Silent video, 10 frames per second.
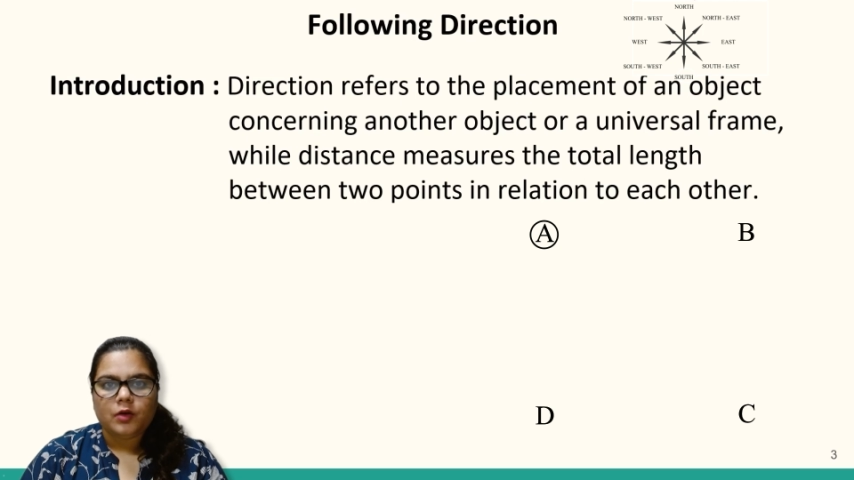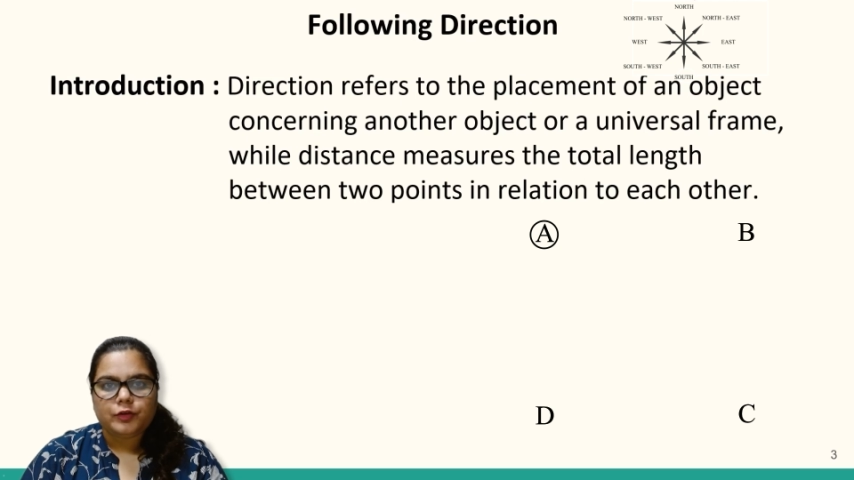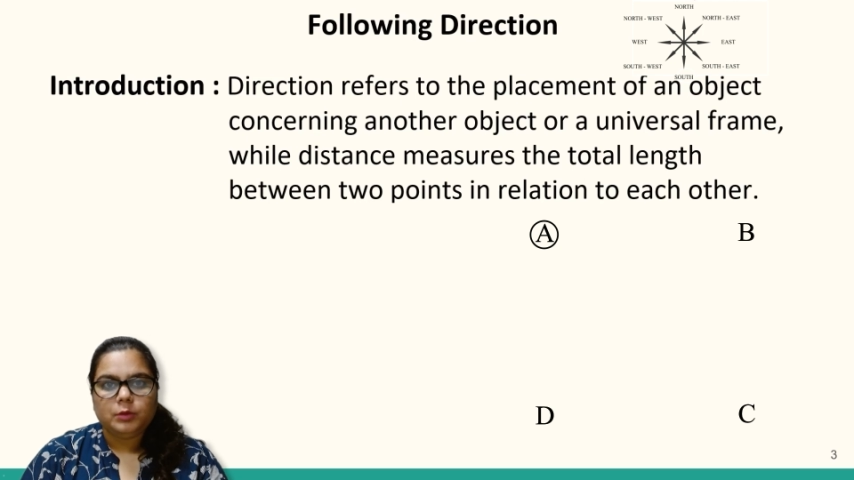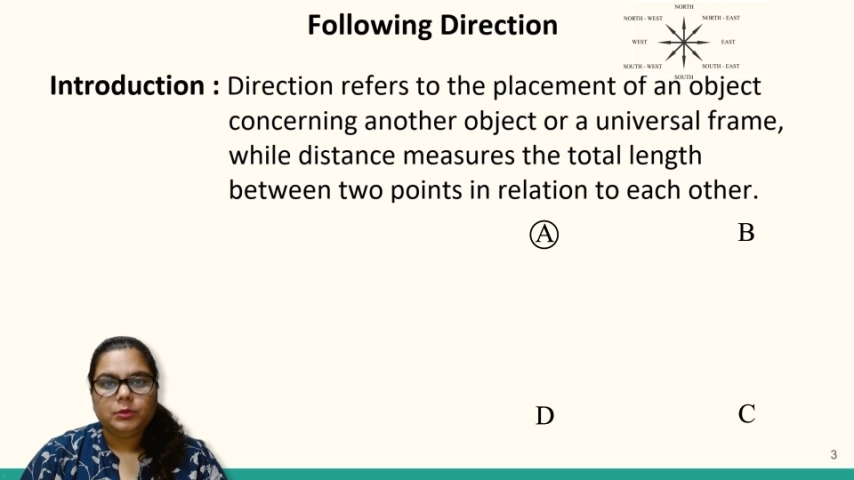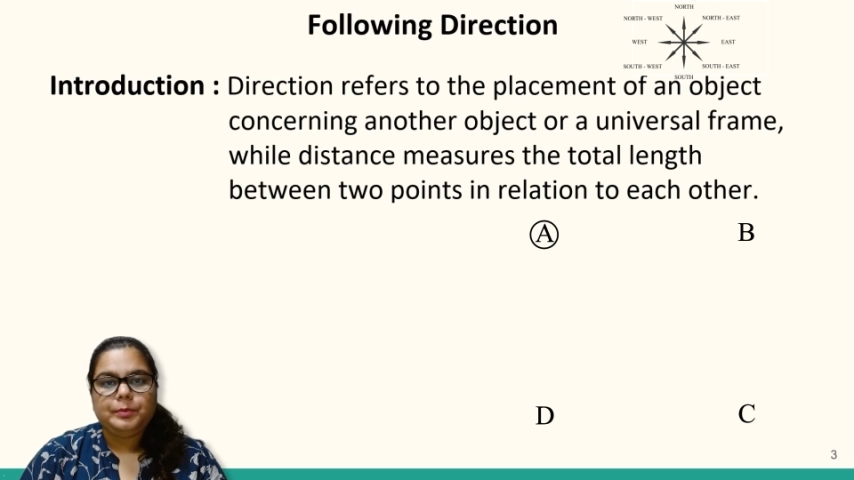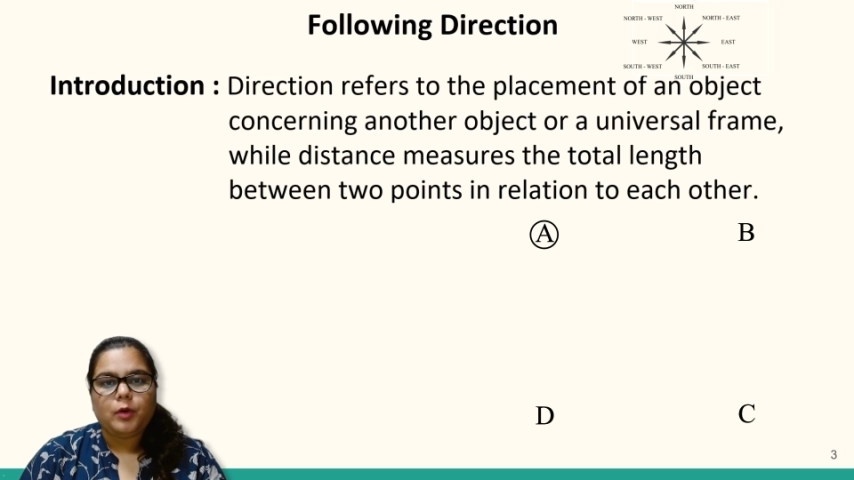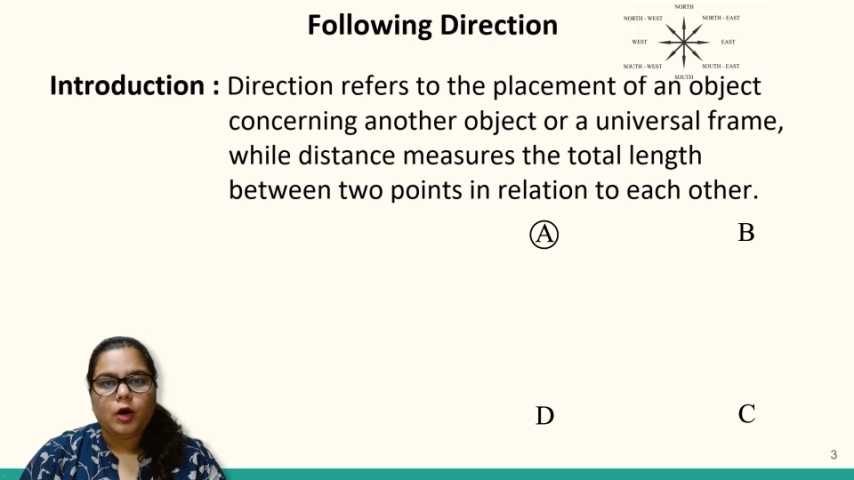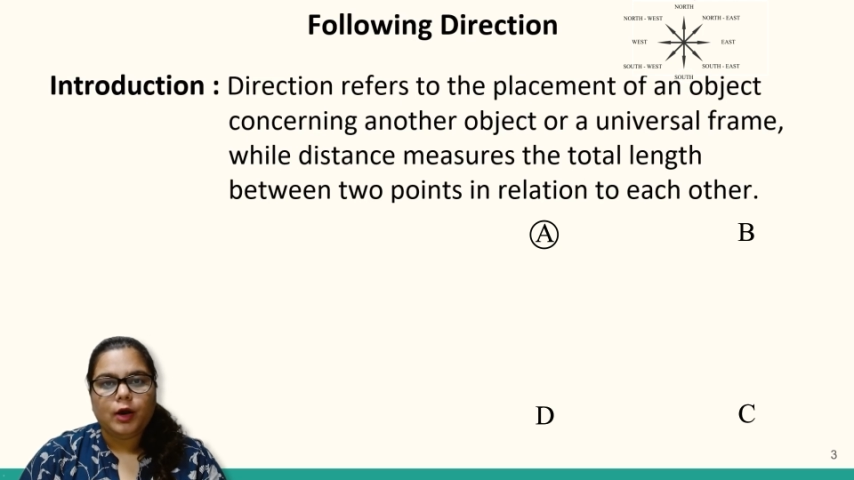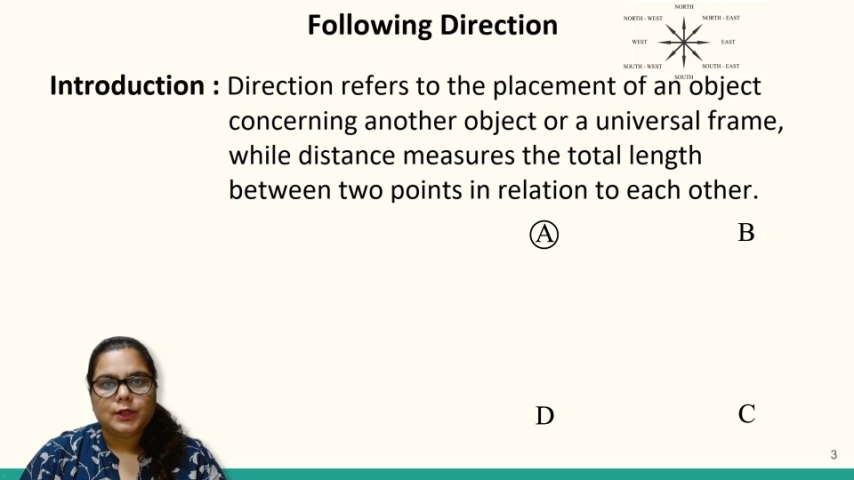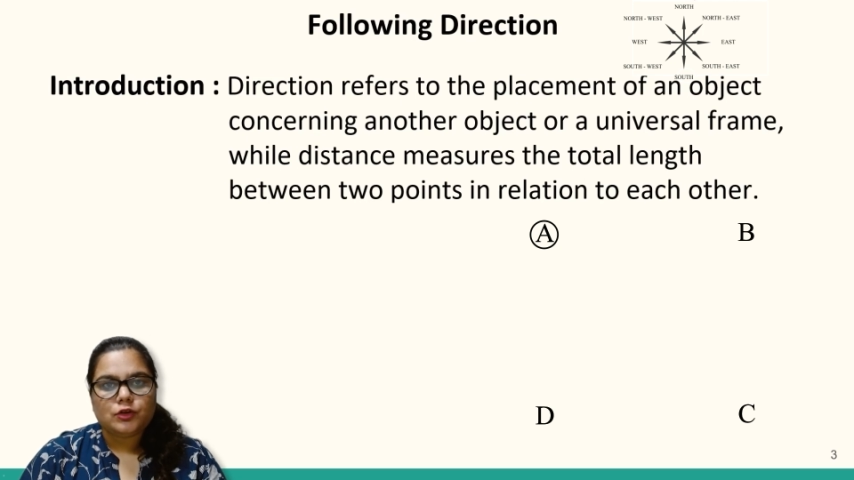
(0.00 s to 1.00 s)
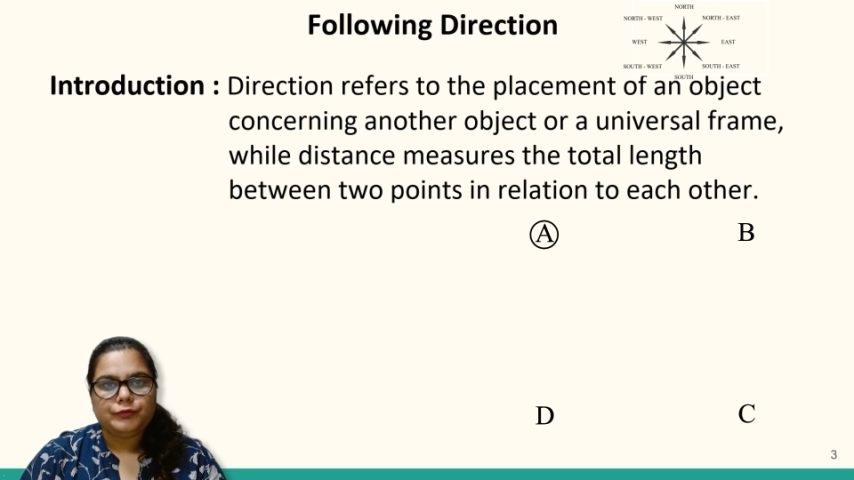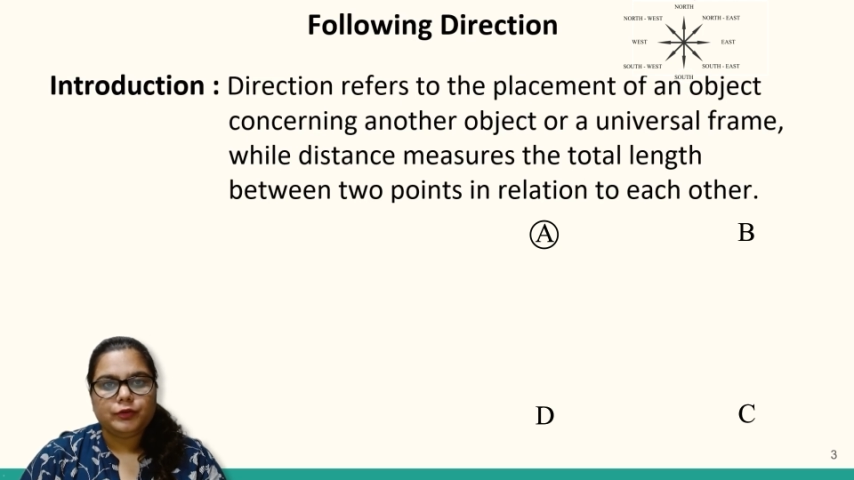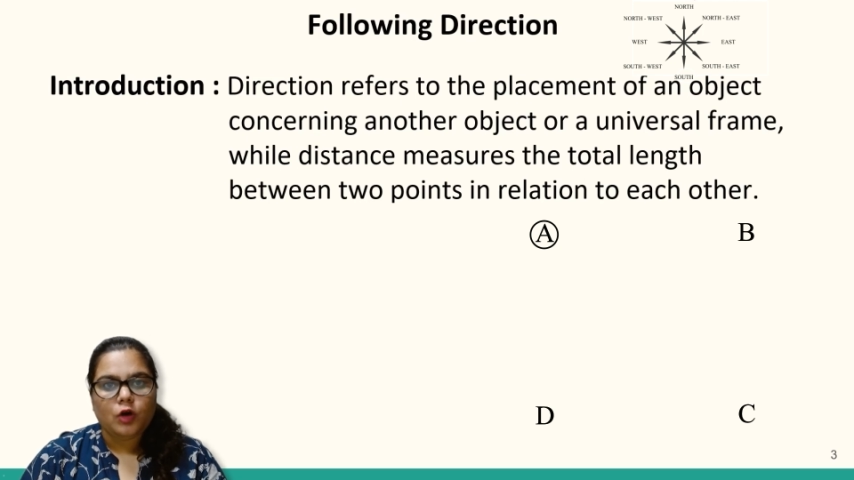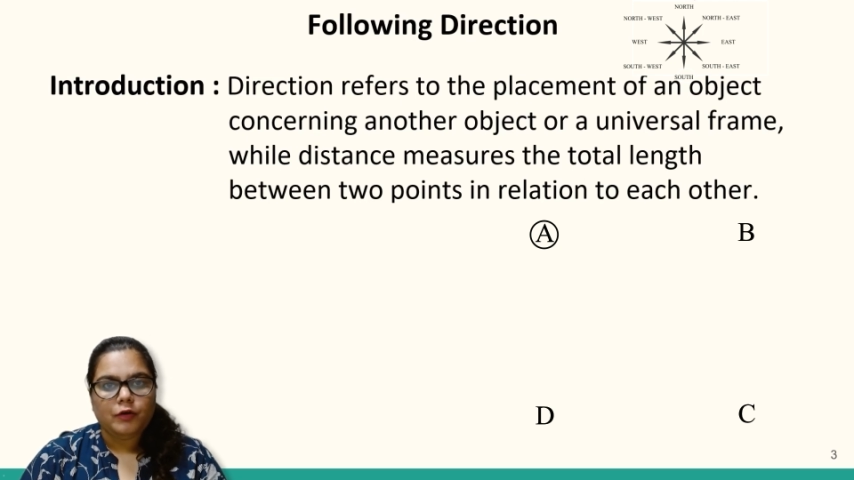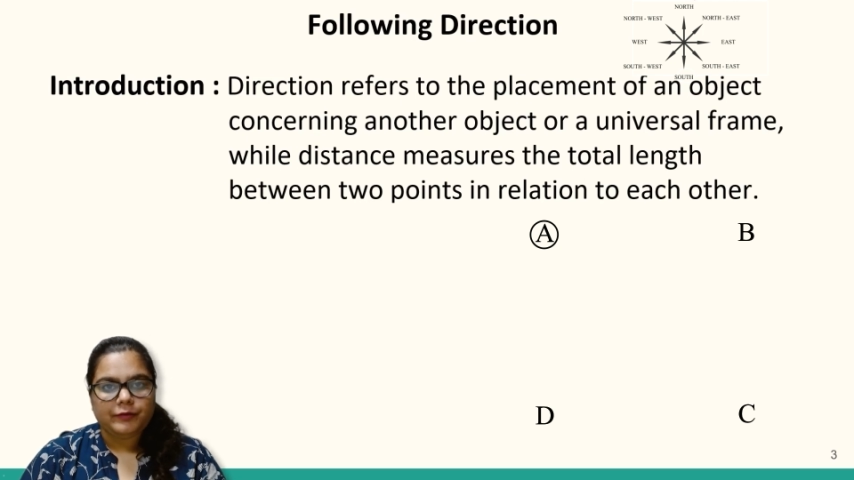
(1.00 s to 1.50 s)
From the point of
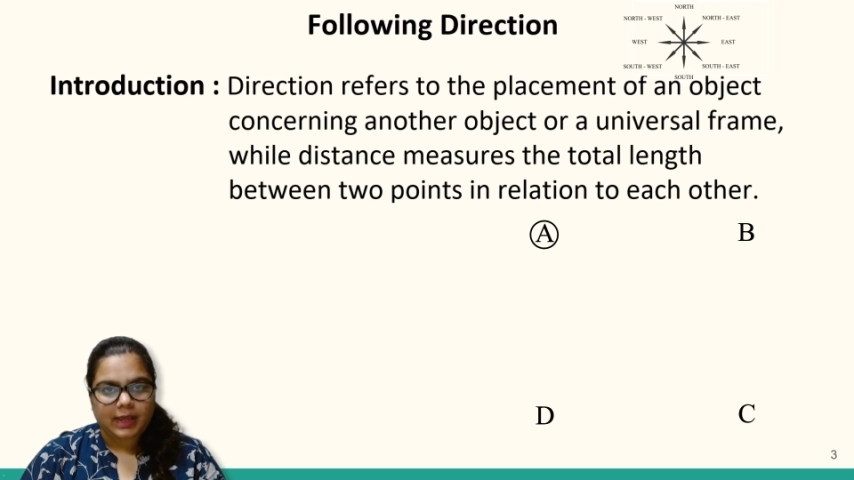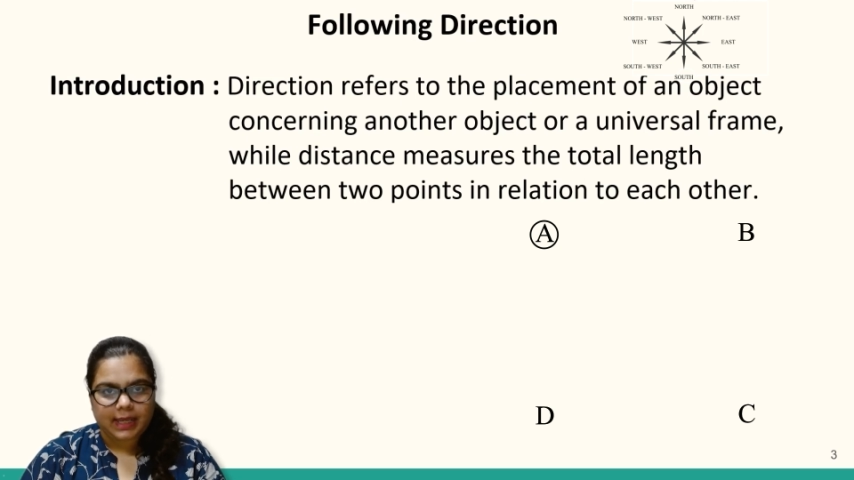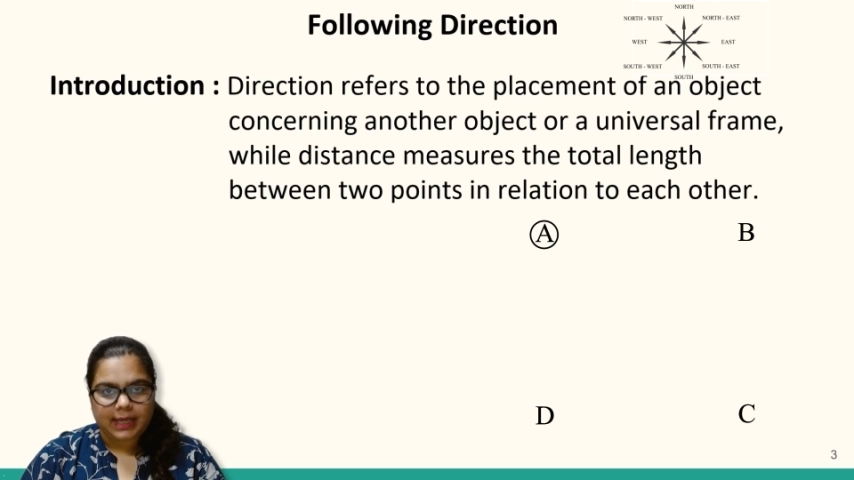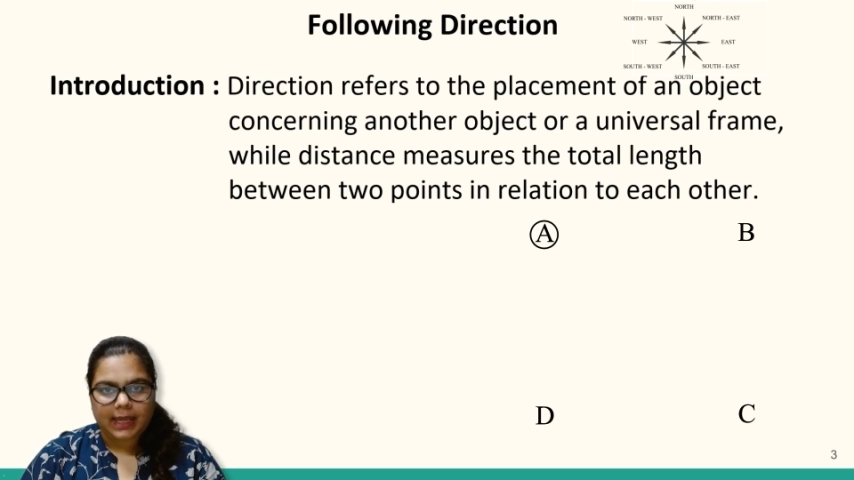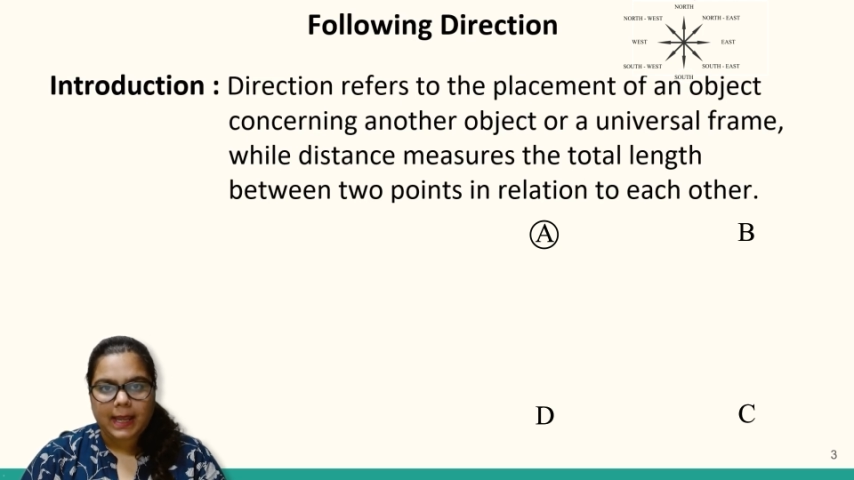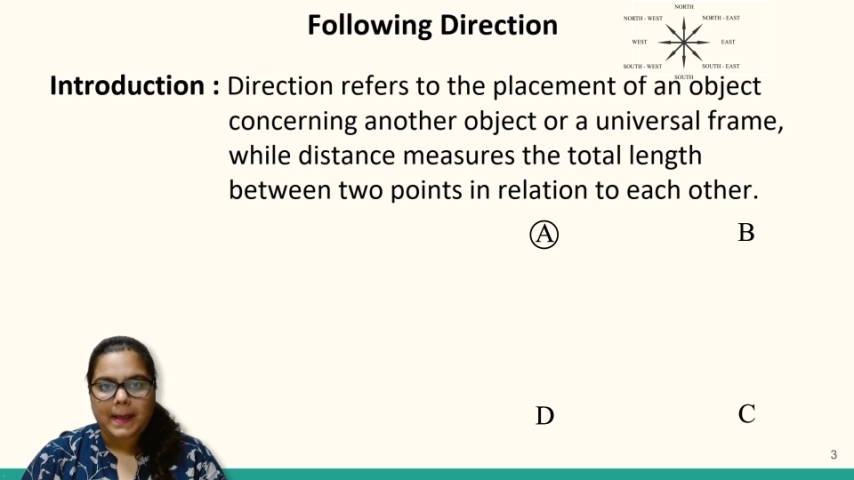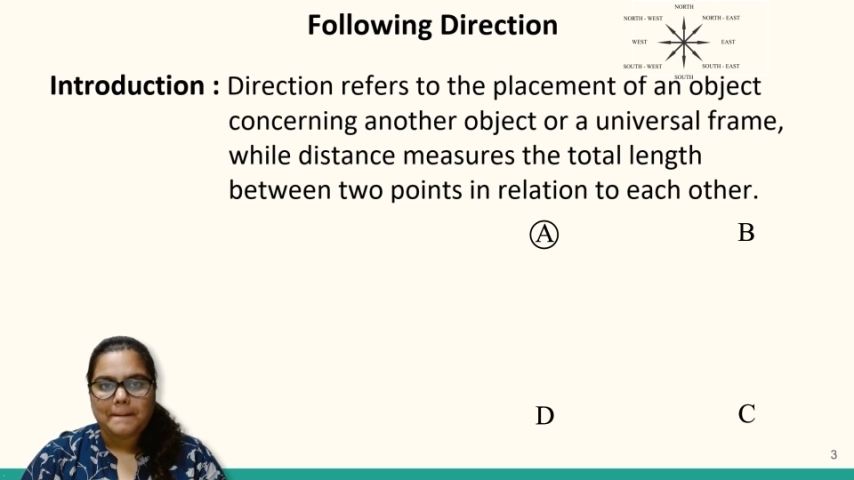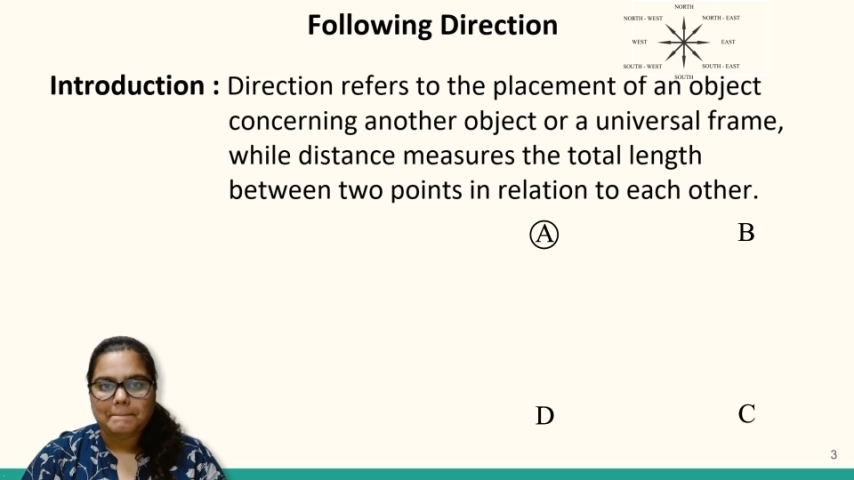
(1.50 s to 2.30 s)
view of A,